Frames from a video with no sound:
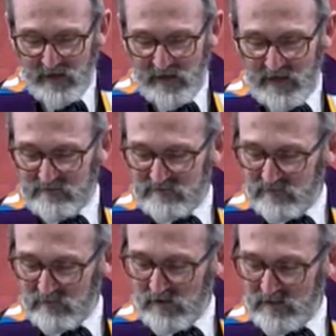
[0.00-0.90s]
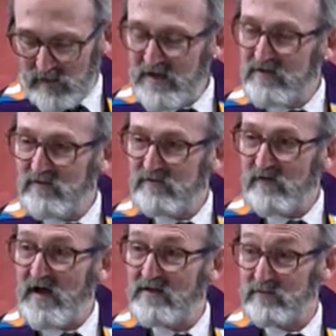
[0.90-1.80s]
And we'd like to
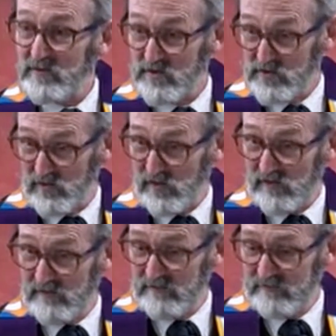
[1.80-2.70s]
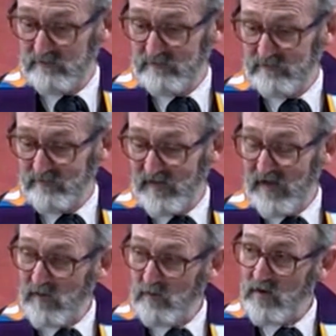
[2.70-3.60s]
find some control.
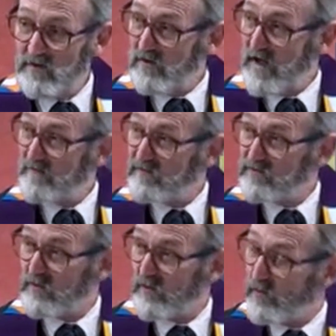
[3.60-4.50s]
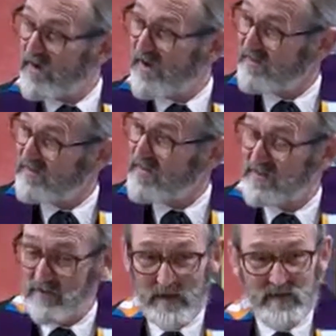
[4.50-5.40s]
And when we don't have control, we kind of think
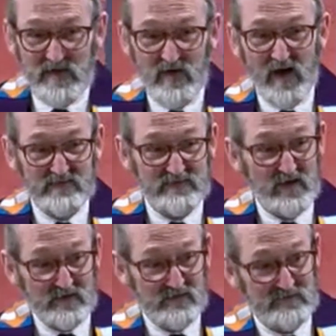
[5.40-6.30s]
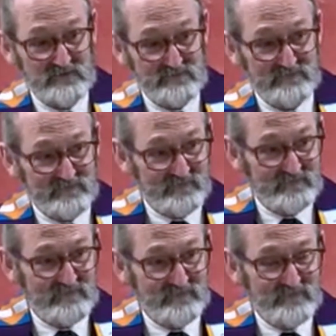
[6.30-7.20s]
that maybe God does.
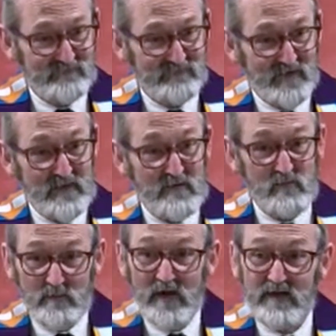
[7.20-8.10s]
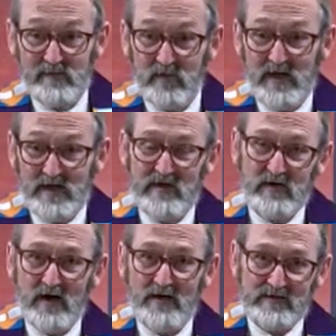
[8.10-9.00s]
And then we might complain that
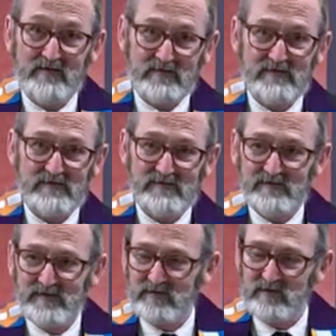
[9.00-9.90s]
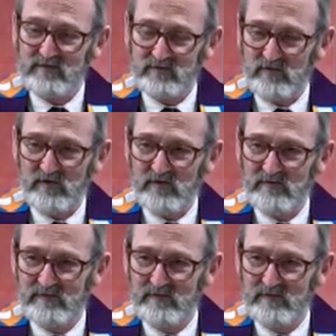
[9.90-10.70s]
God isn't in control.